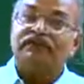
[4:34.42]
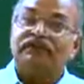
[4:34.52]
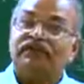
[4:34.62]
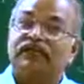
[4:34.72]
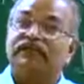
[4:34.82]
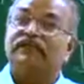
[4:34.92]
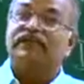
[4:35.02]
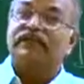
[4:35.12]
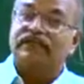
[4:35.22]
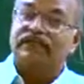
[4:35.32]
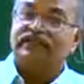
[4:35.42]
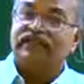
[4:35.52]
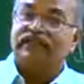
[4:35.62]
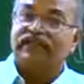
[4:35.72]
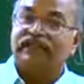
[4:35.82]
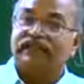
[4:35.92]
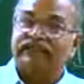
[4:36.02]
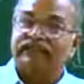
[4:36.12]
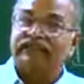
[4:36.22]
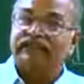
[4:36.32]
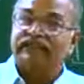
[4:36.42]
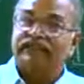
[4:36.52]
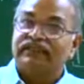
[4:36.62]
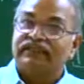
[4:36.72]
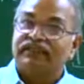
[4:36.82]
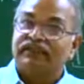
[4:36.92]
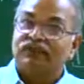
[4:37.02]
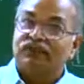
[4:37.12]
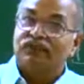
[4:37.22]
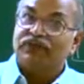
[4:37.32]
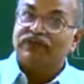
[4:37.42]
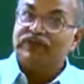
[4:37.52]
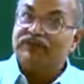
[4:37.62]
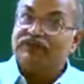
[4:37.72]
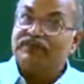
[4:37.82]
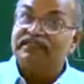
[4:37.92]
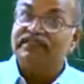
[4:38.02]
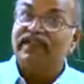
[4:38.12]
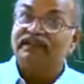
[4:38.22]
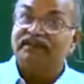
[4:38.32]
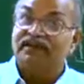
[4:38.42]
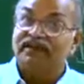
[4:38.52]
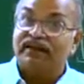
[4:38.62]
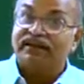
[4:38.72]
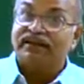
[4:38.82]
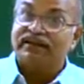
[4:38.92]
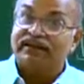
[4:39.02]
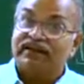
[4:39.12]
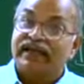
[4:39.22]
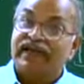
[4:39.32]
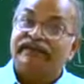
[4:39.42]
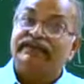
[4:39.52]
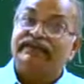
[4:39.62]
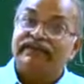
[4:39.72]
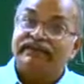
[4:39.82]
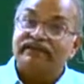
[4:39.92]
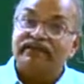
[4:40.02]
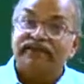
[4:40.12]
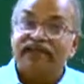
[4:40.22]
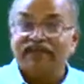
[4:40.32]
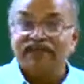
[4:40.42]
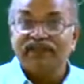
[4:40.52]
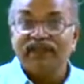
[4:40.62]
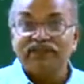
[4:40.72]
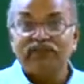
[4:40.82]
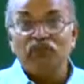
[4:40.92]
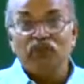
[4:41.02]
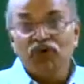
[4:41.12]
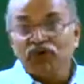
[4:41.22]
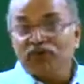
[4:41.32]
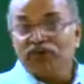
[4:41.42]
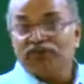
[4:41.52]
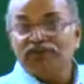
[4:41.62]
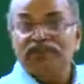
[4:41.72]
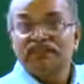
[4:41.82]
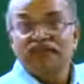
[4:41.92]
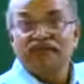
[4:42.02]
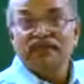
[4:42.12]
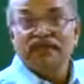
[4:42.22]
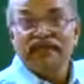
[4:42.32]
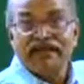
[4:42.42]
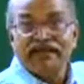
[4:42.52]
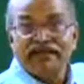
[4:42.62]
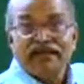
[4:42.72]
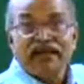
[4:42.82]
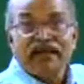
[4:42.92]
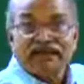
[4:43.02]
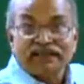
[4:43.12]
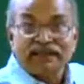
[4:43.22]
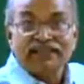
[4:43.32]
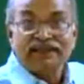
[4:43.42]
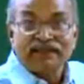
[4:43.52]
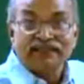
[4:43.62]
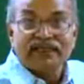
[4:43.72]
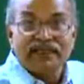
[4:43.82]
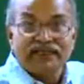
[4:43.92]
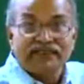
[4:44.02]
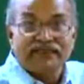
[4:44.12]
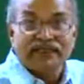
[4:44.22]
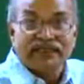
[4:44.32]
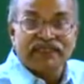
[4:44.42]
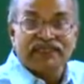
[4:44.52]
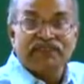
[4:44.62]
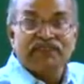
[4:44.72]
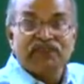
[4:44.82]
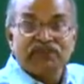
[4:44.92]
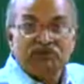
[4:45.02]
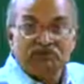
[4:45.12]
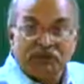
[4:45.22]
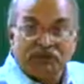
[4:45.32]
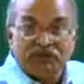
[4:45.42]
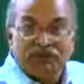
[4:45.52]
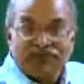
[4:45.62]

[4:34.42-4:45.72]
on the other direction than the sun, then what you receive is the scattered light, and scattered light will have more of this blue end, and that is why sky appears blue.